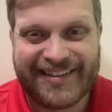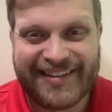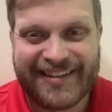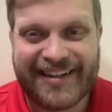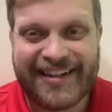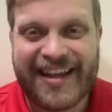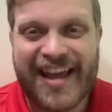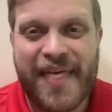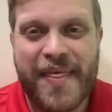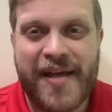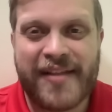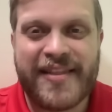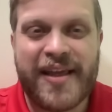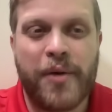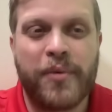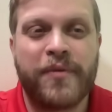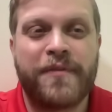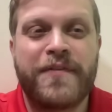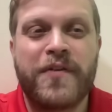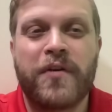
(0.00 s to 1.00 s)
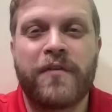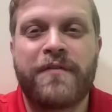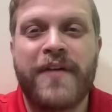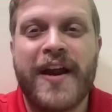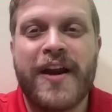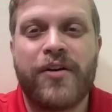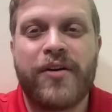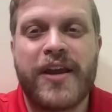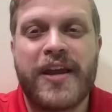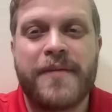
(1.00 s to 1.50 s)
again, that would feel
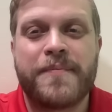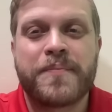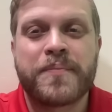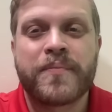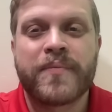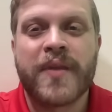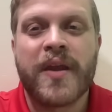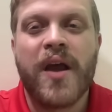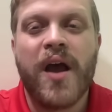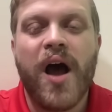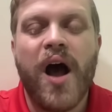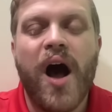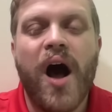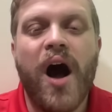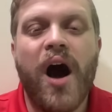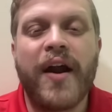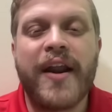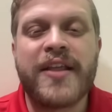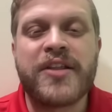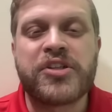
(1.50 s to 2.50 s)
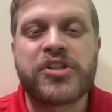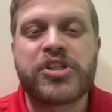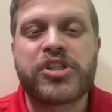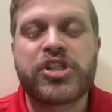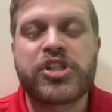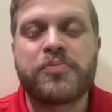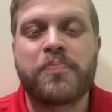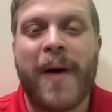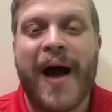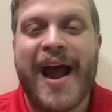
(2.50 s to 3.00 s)
very
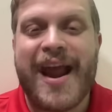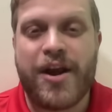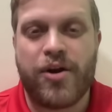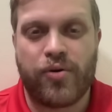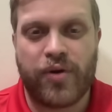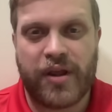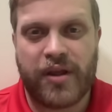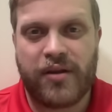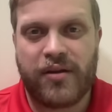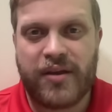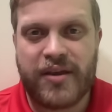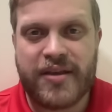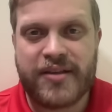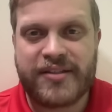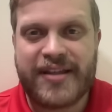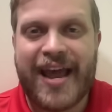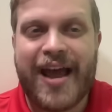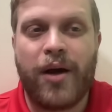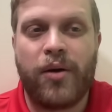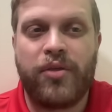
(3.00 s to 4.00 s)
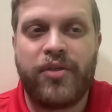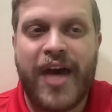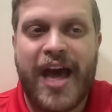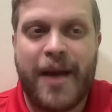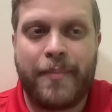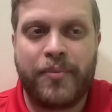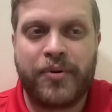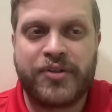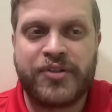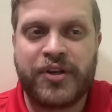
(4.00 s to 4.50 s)
uninspiring is how
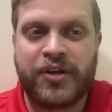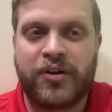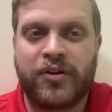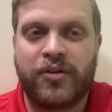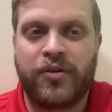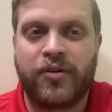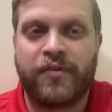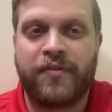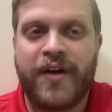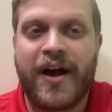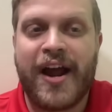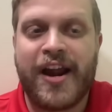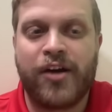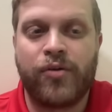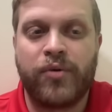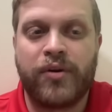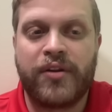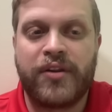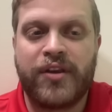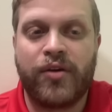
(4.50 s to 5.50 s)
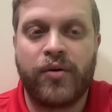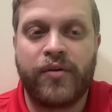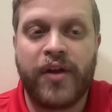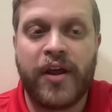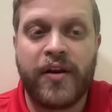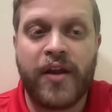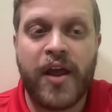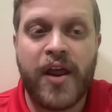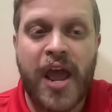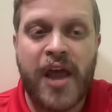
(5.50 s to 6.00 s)
that particular fire would heal.
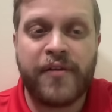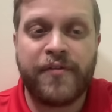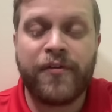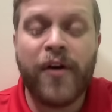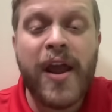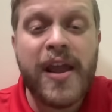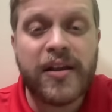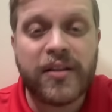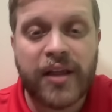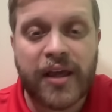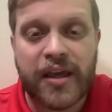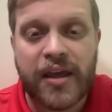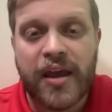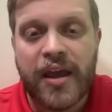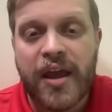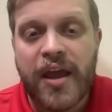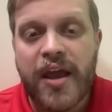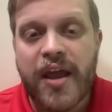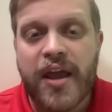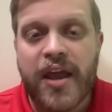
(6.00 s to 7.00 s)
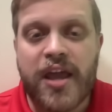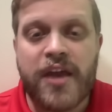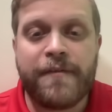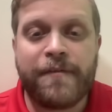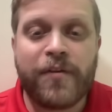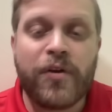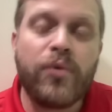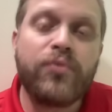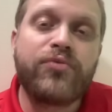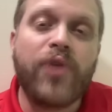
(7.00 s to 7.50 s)
And frankly,
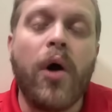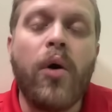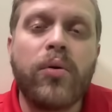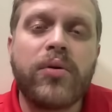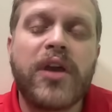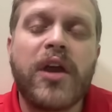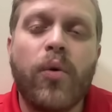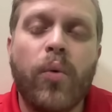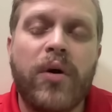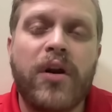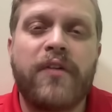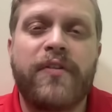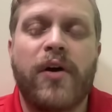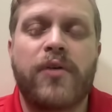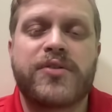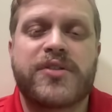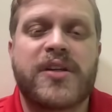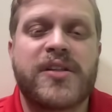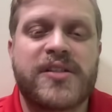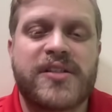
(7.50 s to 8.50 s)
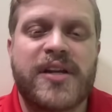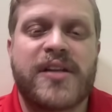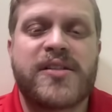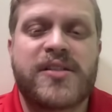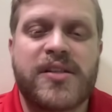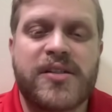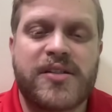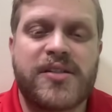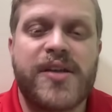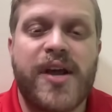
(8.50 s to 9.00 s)
if you don't get one of those
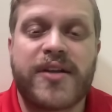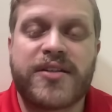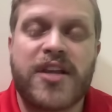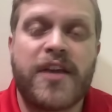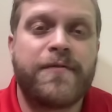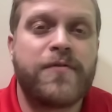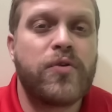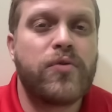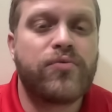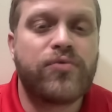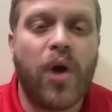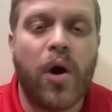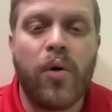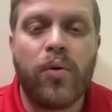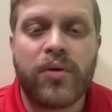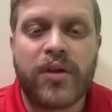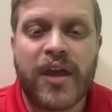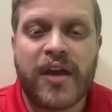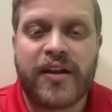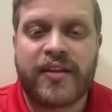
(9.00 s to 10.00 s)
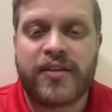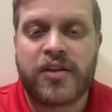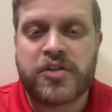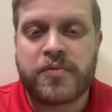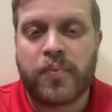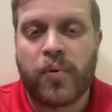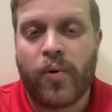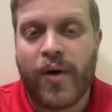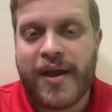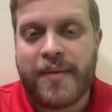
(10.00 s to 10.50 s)
consensus six, if you don't get at this
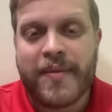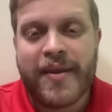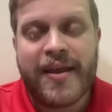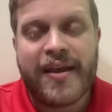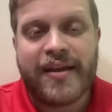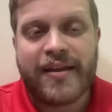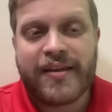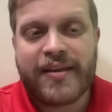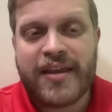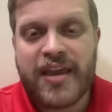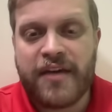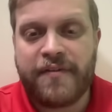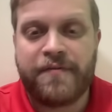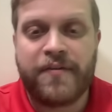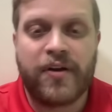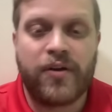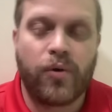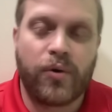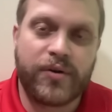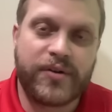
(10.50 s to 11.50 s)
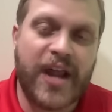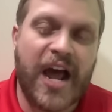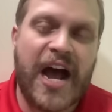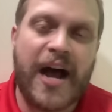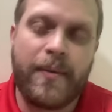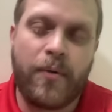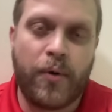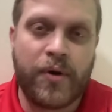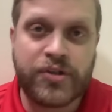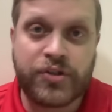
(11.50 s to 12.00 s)
point Kiffin or
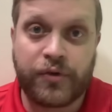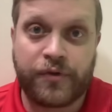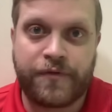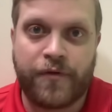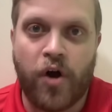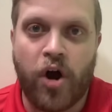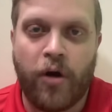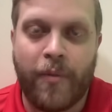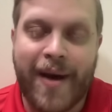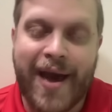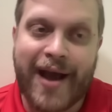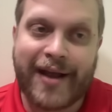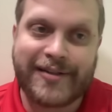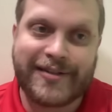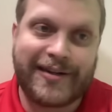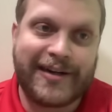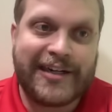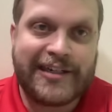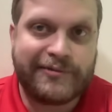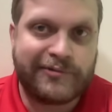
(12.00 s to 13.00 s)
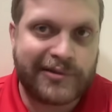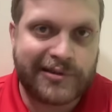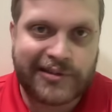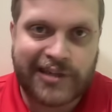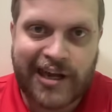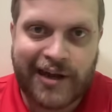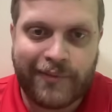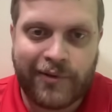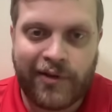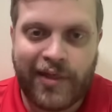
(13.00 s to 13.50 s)
Dabo as your fallbacks, and I don't even want
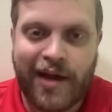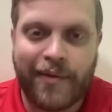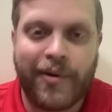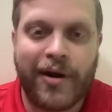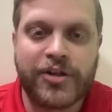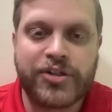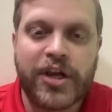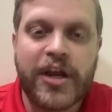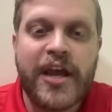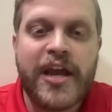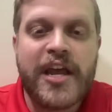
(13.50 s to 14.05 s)
Dabo that much.